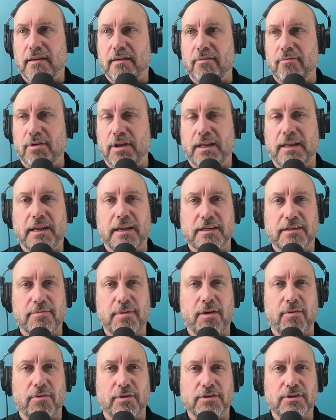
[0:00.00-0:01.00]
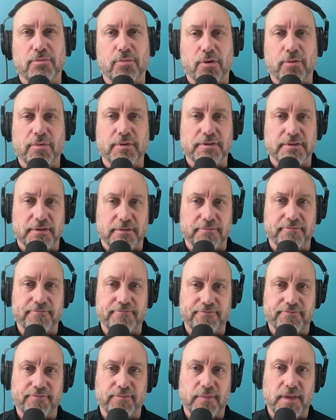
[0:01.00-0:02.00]
But I think it's about what's your purpose.
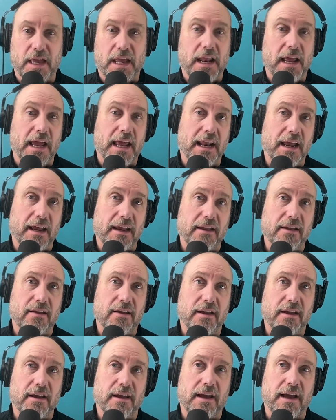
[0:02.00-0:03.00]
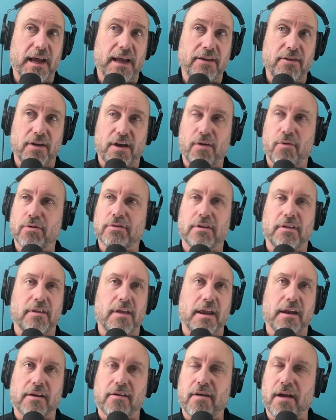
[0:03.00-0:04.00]
And I worked with a
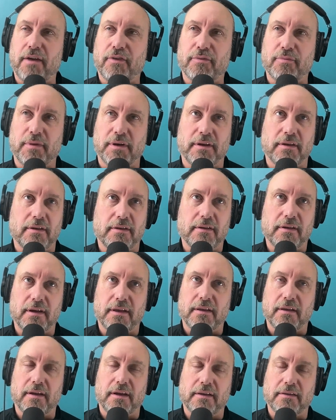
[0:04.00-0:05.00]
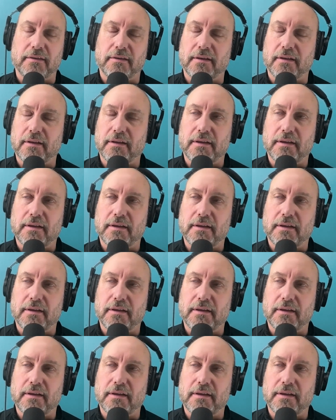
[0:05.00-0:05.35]
lot of craftsmen, and